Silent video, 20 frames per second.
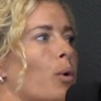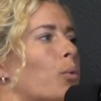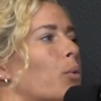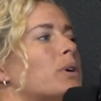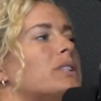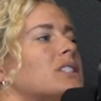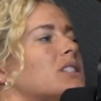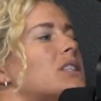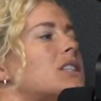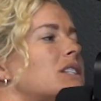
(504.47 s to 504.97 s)

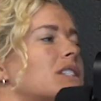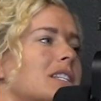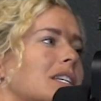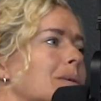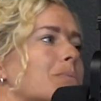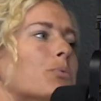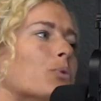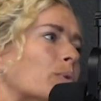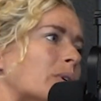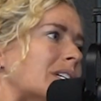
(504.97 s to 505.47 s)
what's the
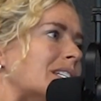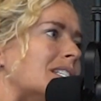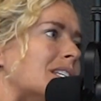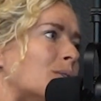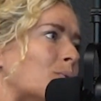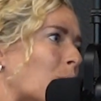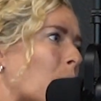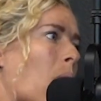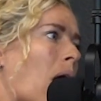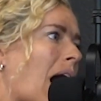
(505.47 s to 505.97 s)
deep
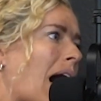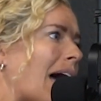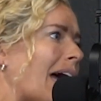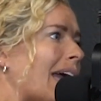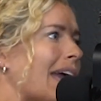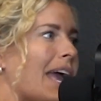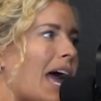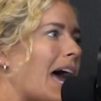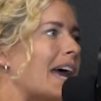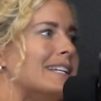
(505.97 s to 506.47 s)
reason
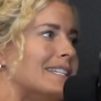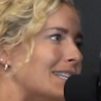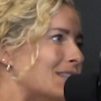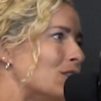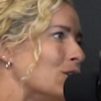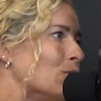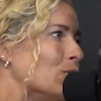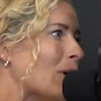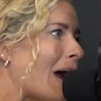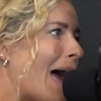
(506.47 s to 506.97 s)
why I did
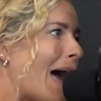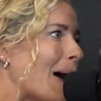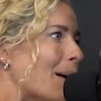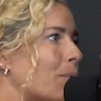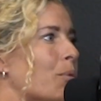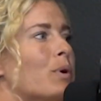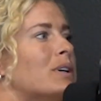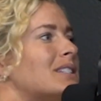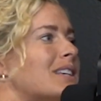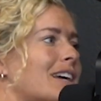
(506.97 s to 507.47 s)
the grab.
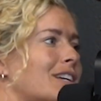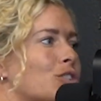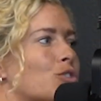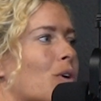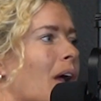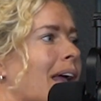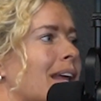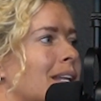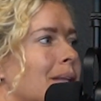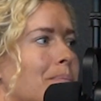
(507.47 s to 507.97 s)
Was I
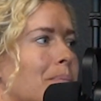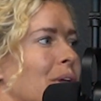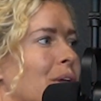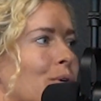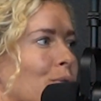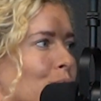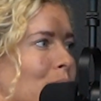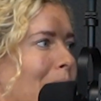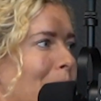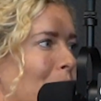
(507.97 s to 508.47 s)
trying to be
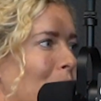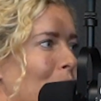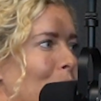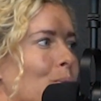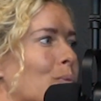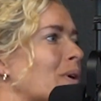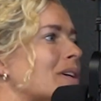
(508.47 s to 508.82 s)
a rebel?